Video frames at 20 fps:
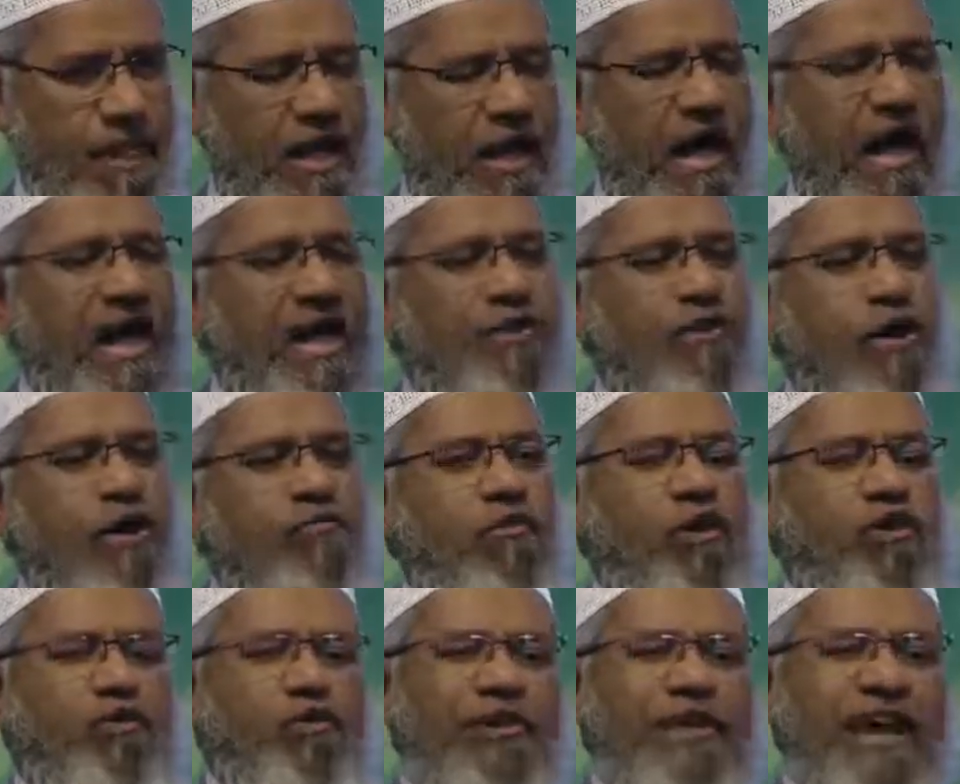I don't
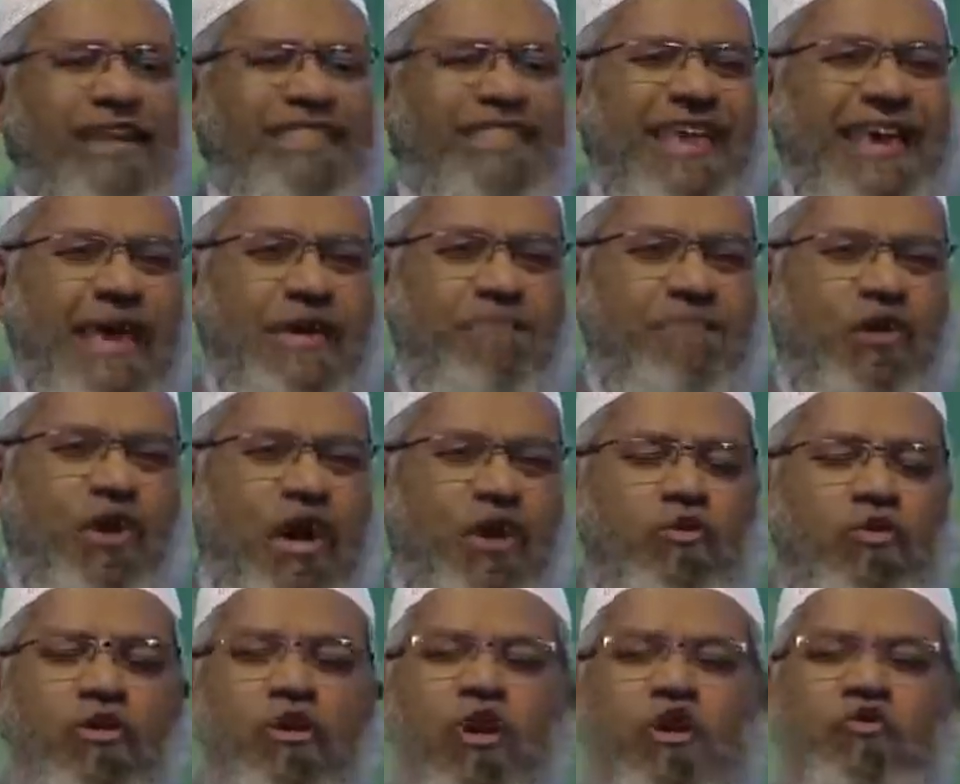want to take the name because I
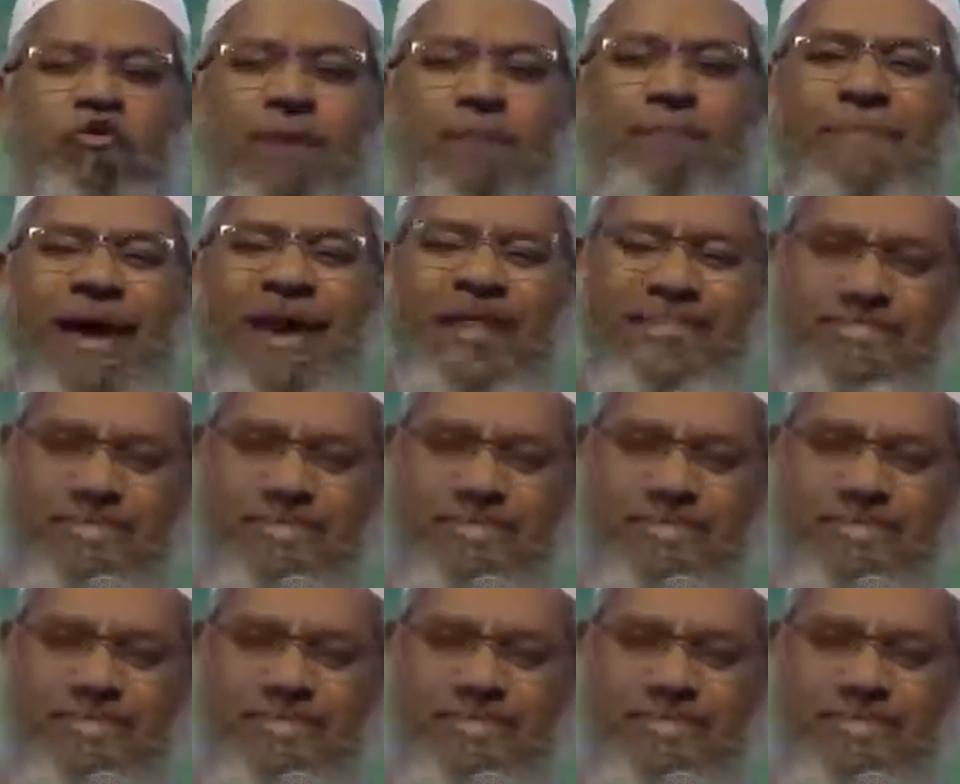don't want to embarrass